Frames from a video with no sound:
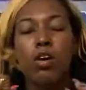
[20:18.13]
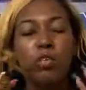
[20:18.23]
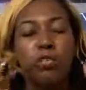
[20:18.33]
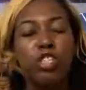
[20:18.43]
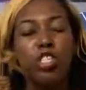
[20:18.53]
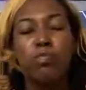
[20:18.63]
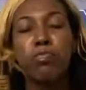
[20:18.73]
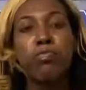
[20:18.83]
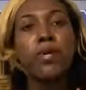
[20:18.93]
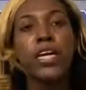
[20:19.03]

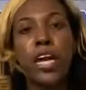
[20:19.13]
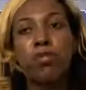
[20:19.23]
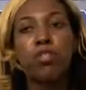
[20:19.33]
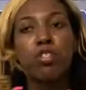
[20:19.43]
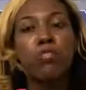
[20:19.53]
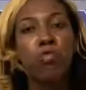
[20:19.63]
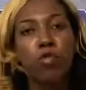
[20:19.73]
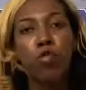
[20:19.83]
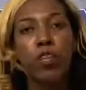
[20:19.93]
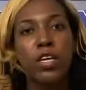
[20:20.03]
just being able to
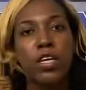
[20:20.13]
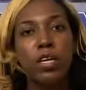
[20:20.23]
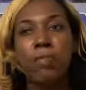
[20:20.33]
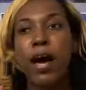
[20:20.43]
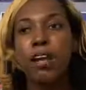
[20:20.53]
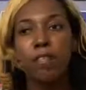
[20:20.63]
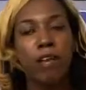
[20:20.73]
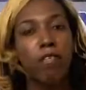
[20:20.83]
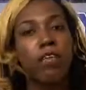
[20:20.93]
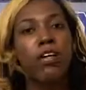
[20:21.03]
move and get up out of
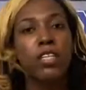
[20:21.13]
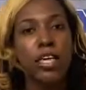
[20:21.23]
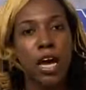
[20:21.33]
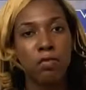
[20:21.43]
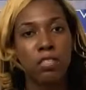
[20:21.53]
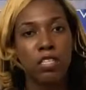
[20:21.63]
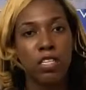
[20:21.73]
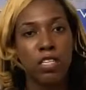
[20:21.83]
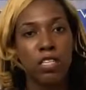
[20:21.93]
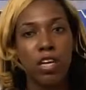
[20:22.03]
that funk that I was
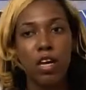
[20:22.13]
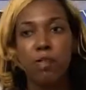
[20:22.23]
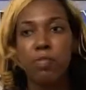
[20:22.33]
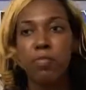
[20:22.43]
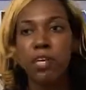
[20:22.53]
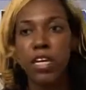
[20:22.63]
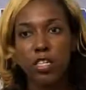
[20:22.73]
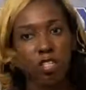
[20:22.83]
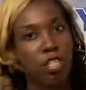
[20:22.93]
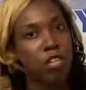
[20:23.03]
in began to
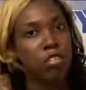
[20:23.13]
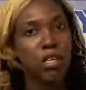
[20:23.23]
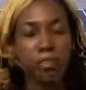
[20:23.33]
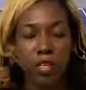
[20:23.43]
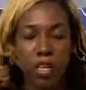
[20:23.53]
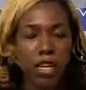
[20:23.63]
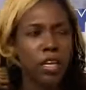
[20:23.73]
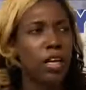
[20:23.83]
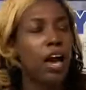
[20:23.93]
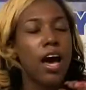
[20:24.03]
start something. And
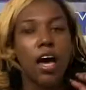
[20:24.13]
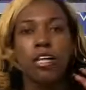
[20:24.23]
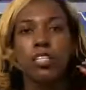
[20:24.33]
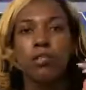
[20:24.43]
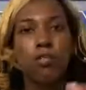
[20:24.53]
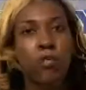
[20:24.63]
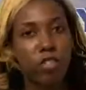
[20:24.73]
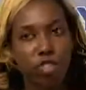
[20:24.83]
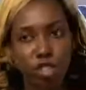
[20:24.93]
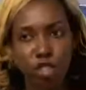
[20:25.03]
I ended up going to
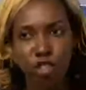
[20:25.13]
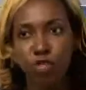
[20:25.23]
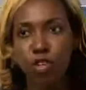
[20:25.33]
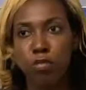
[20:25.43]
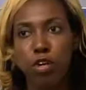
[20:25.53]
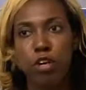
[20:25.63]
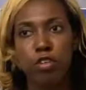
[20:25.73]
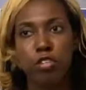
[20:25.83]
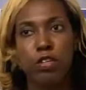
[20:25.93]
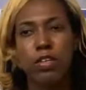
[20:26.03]
church for a
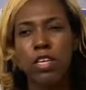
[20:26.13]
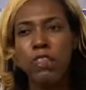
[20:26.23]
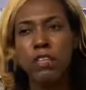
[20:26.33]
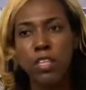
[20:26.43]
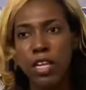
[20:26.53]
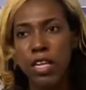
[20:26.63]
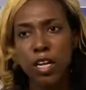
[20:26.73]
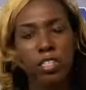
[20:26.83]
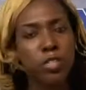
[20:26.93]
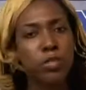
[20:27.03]
rehearsal. And even then, I
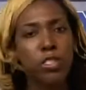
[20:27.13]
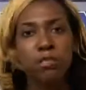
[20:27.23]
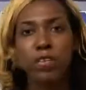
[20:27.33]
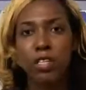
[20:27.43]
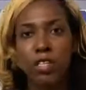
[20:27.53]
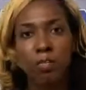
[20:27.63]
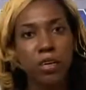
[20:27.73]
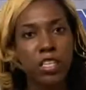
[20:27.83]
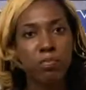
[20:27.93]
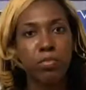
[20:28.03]
still wasn't feeling the
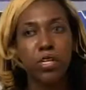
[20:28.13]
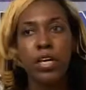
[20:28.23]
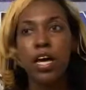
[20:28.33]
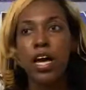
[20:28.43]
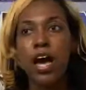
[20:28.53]
best, but